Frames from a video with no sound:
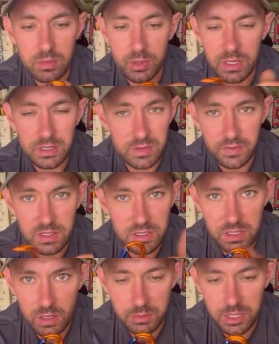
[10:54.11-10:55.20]
but it defeats
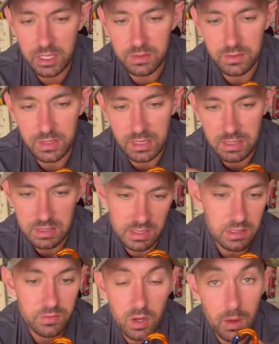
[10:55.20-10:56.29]
the object really, because then
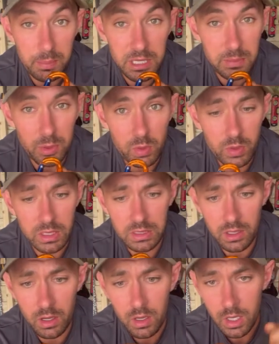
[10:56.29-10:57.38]
you've got a big bulky
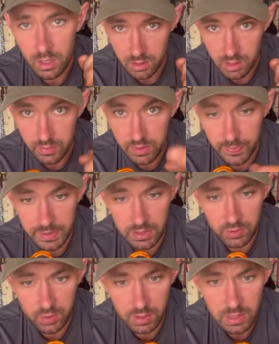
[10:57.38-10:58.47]
knot going up in the
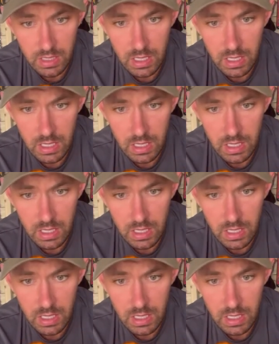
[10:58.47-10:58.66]
tree.